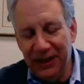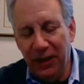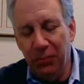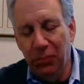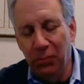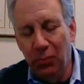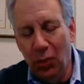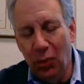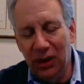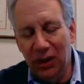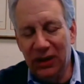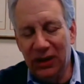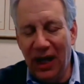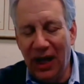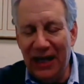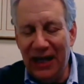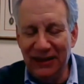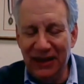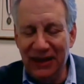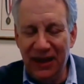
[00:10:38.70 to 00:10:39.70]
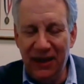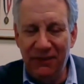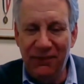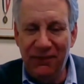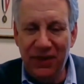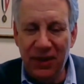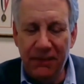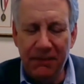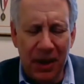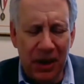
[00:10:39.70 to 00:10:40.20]
more
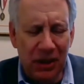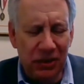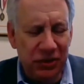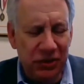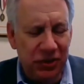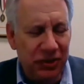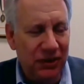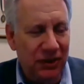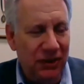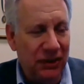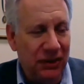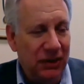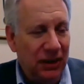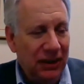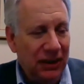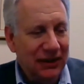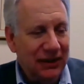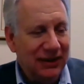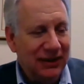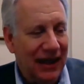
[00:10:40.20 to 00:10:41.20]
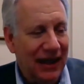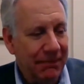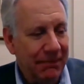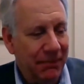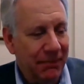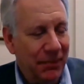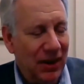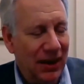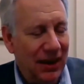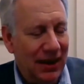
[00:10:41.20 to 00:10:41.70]
cognitive and emotional
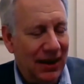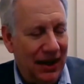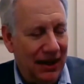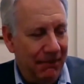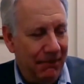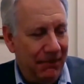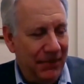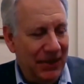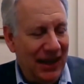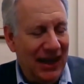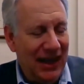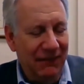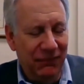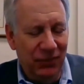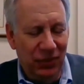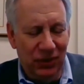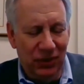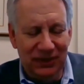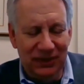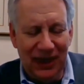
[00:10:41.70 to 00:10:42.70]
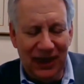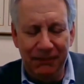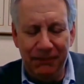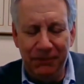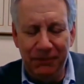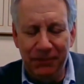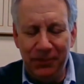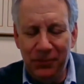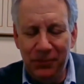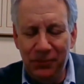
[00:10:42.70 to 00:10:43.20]
type, behavioral
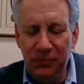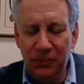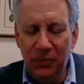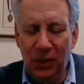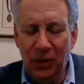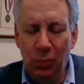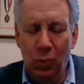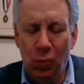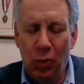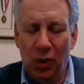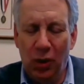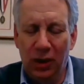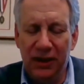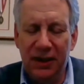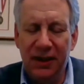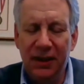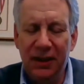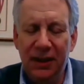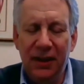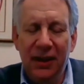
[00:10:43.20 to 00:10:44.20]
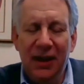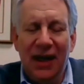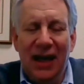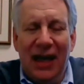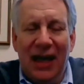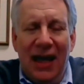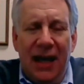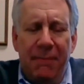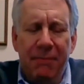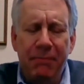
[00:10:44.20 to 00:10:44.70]
type work.
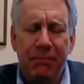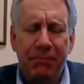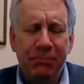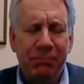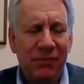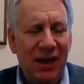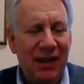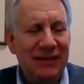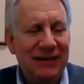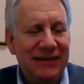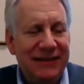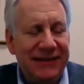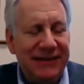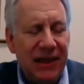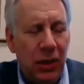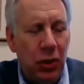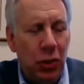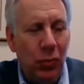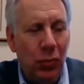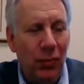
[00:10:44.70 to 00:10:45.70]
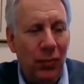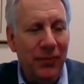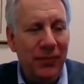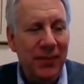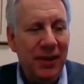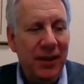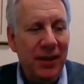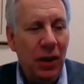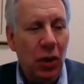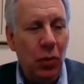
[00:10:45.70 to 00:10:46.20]
And so,
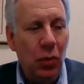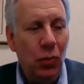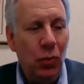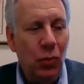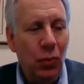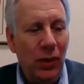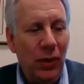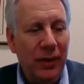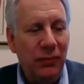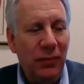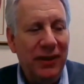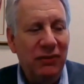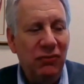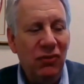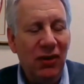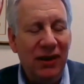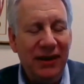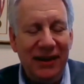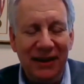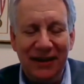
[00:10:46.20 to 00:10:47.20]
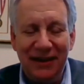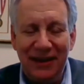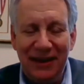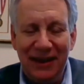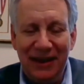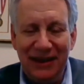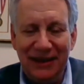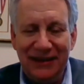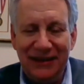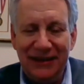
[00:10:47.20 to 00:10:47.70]
when we look at
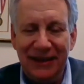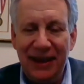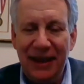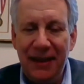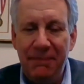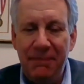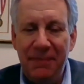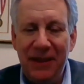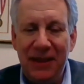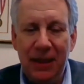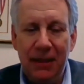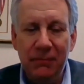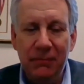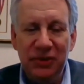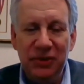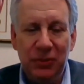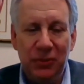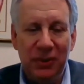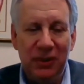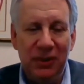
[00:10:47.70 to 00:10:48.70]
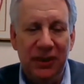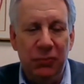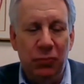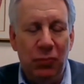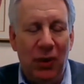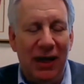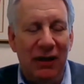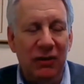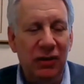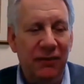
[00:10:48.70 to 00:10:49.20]
this, it becomes really
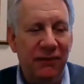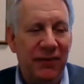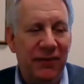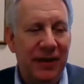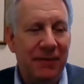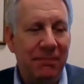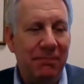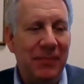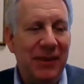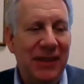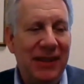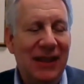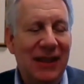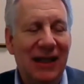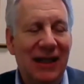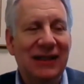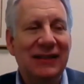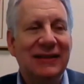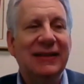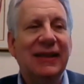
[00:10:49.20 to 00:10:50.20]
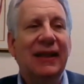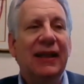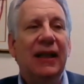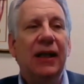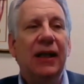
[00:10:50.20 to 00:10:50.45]
relevant because,